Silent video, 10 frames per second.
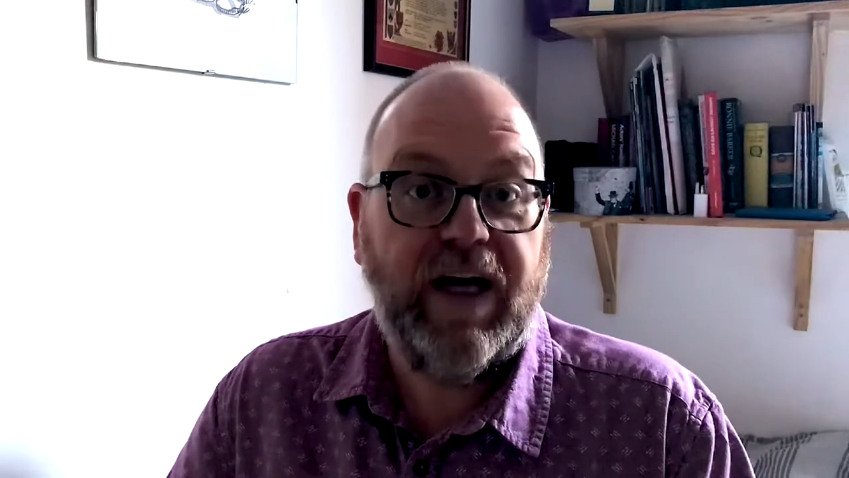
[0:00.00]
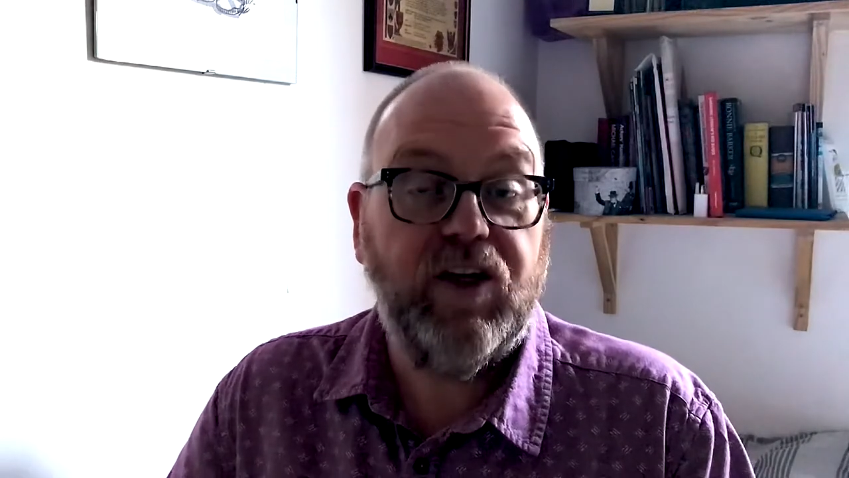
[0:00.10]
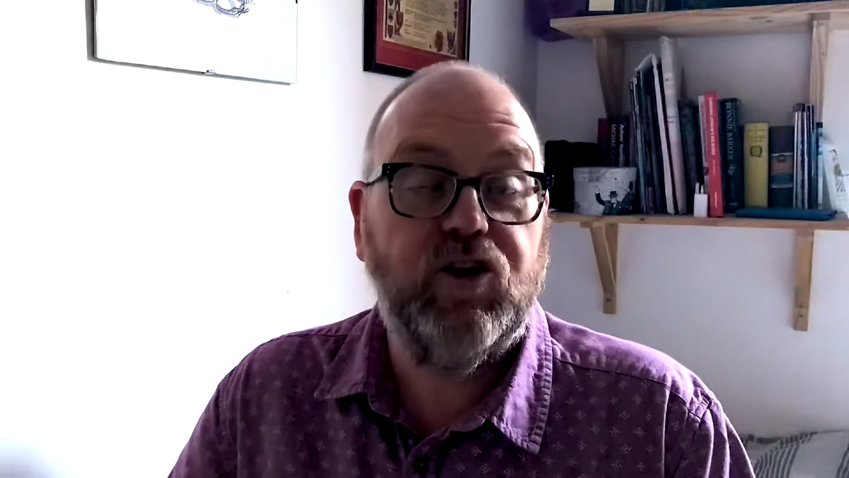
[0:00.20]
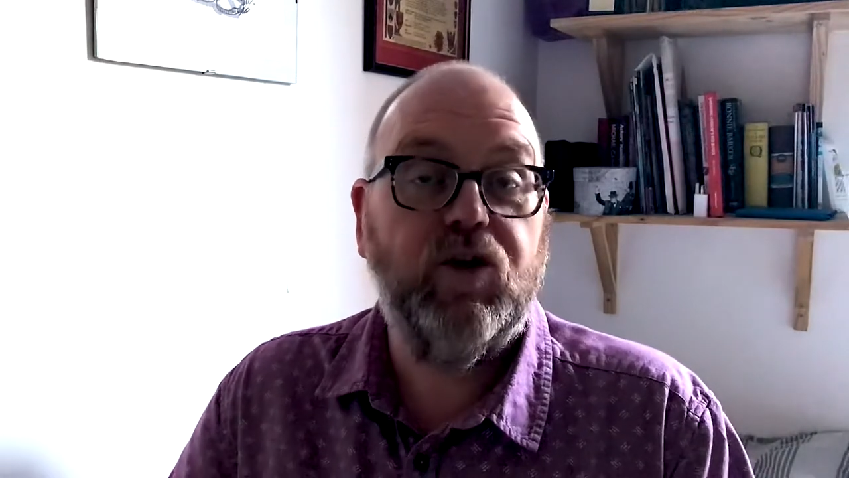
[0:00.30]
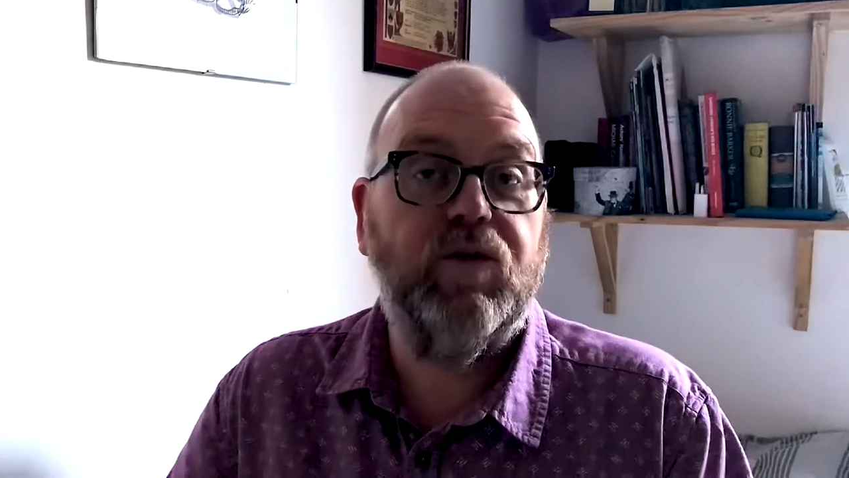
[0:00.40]

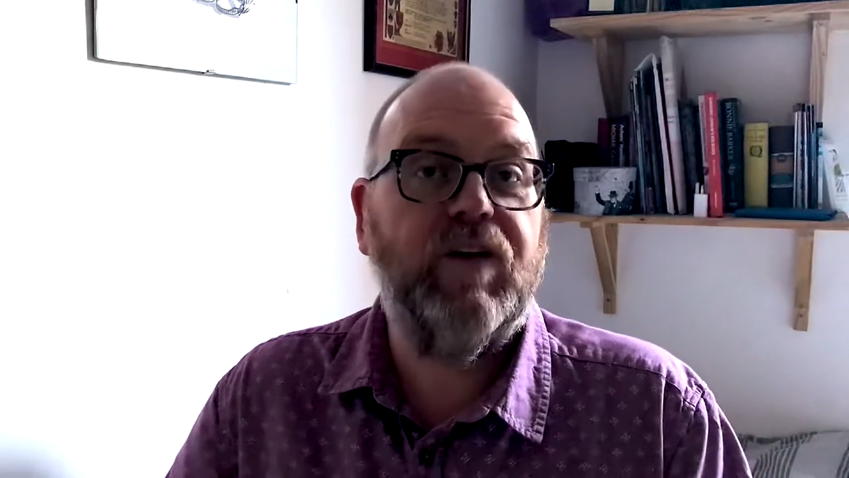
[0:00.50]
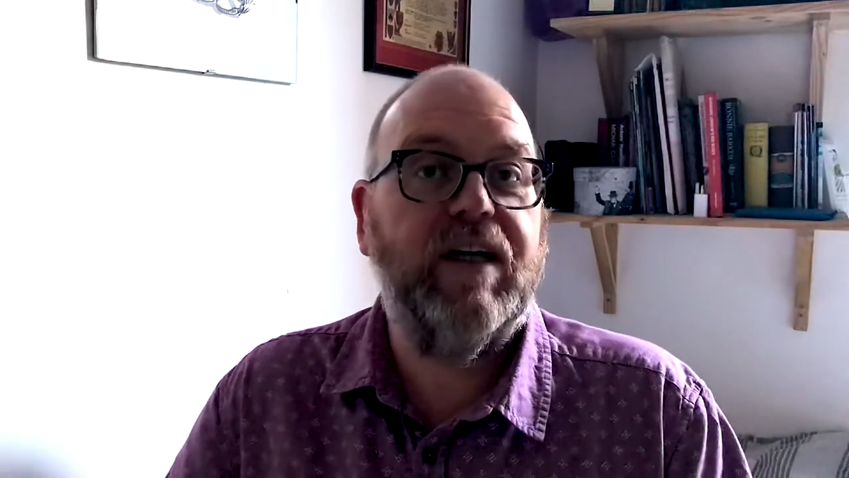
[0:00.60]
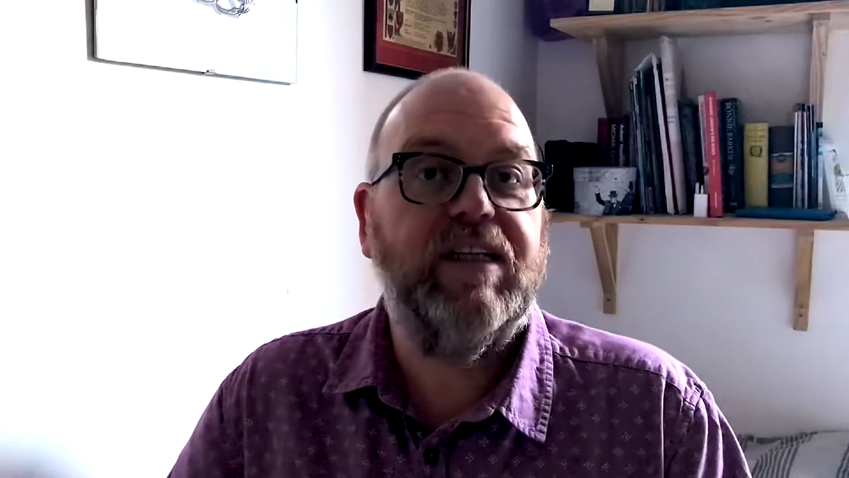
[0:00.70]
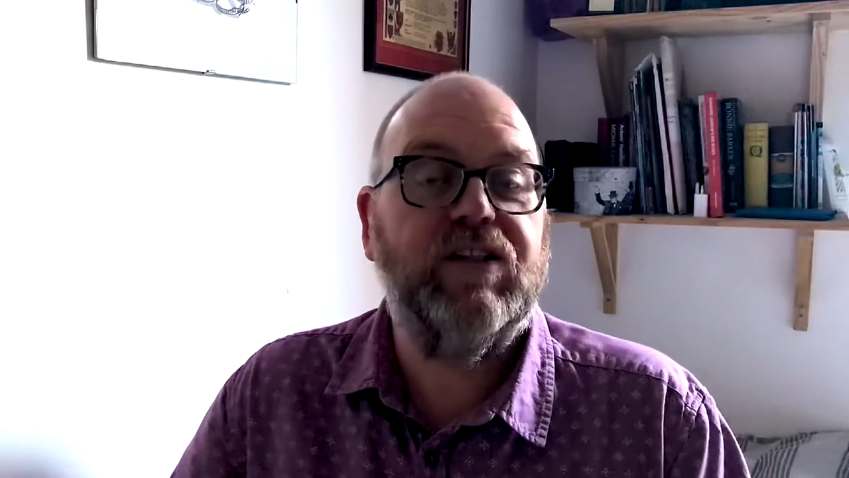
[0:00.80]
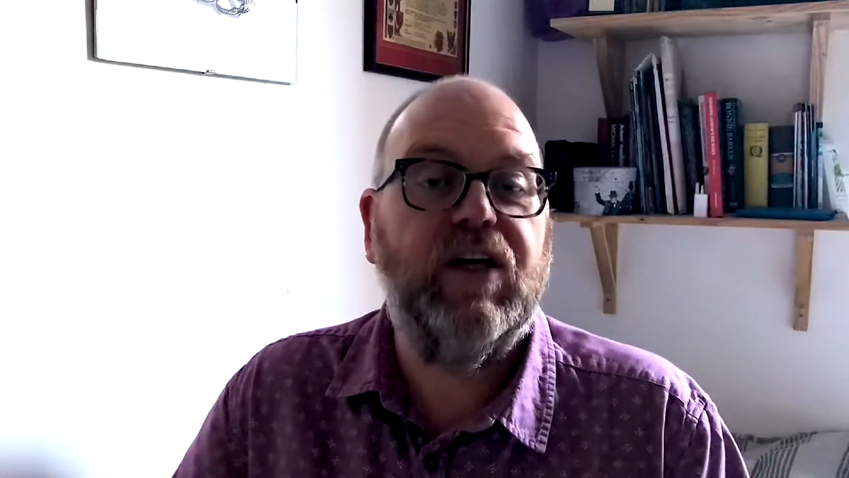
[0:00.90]
in June of
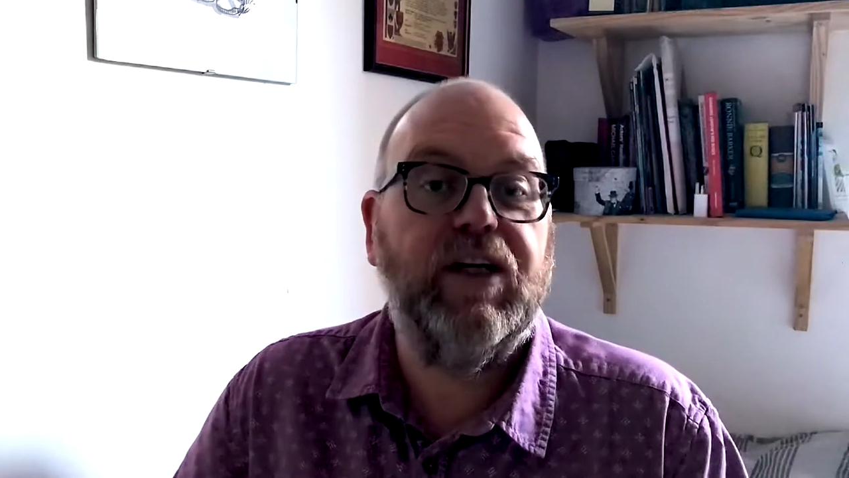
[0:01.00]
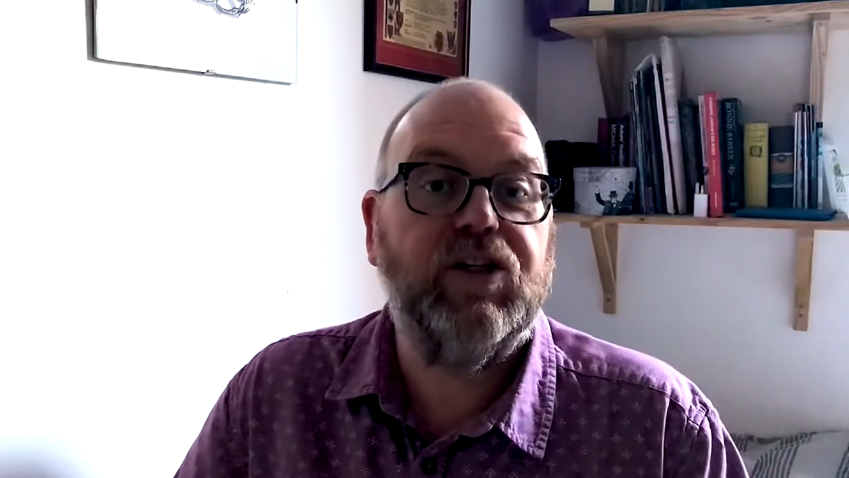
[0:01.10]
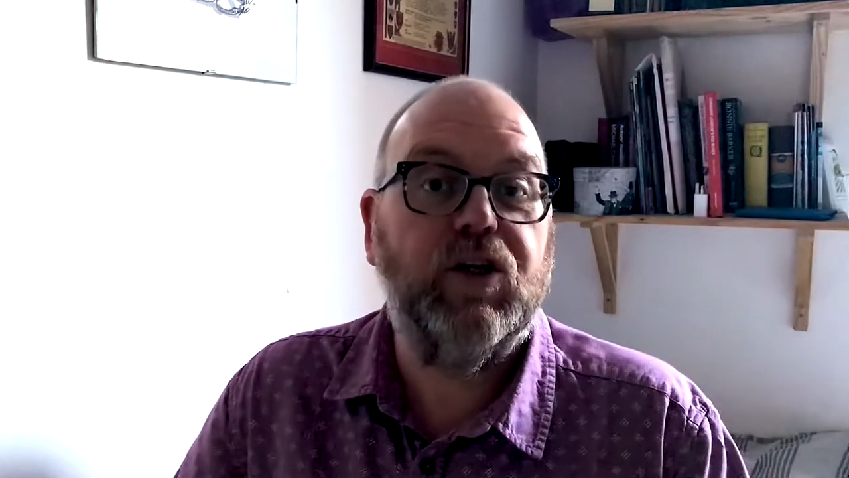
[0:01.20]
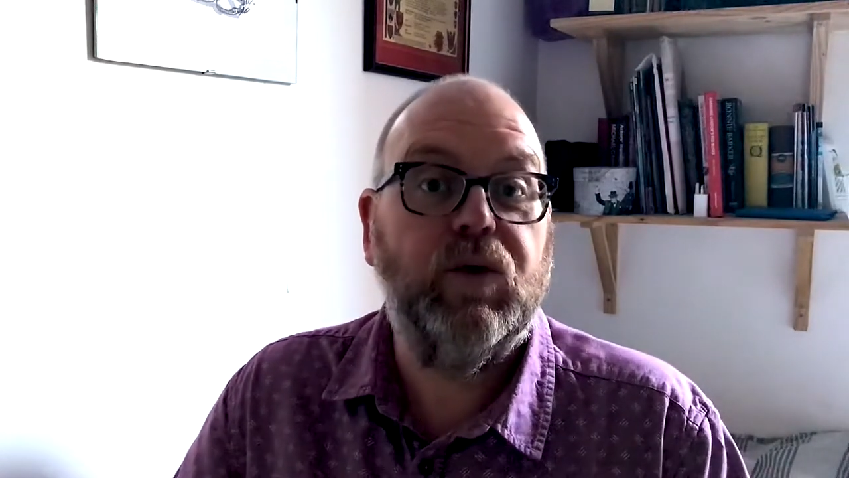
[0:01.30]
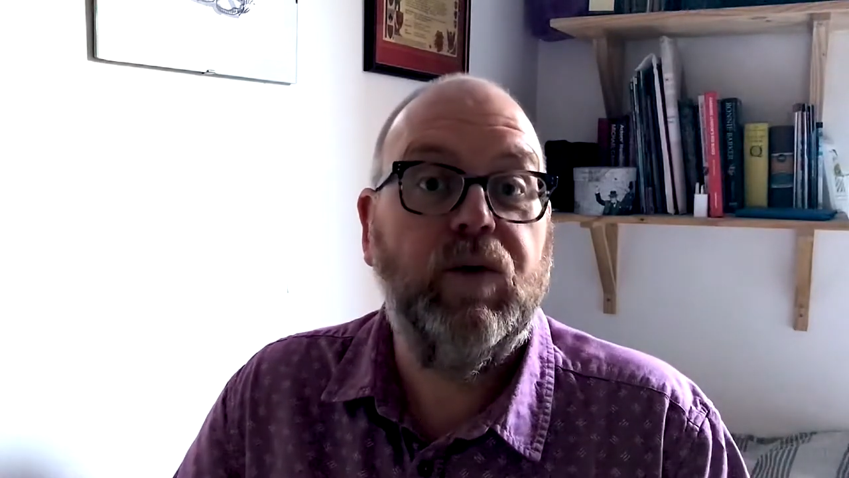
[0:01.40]

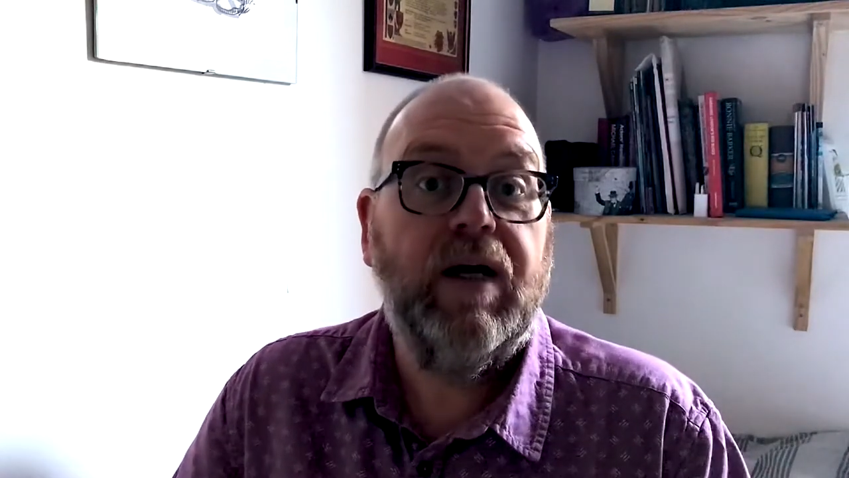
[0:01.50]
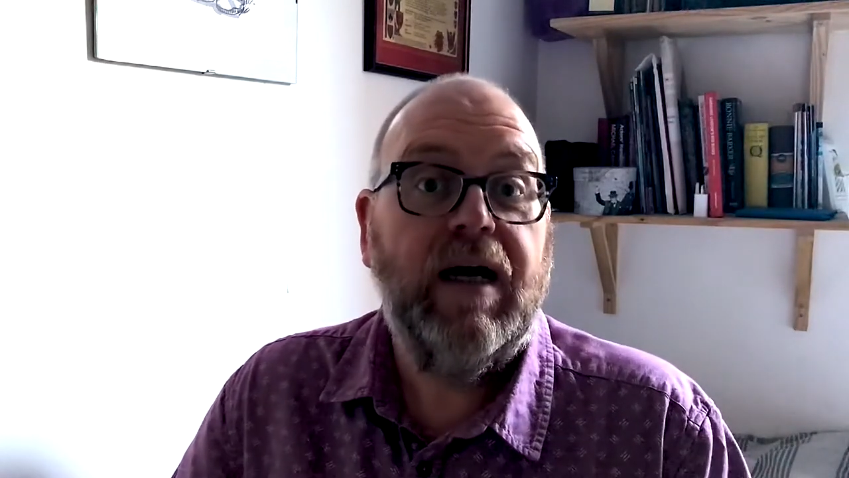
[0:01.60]
1932,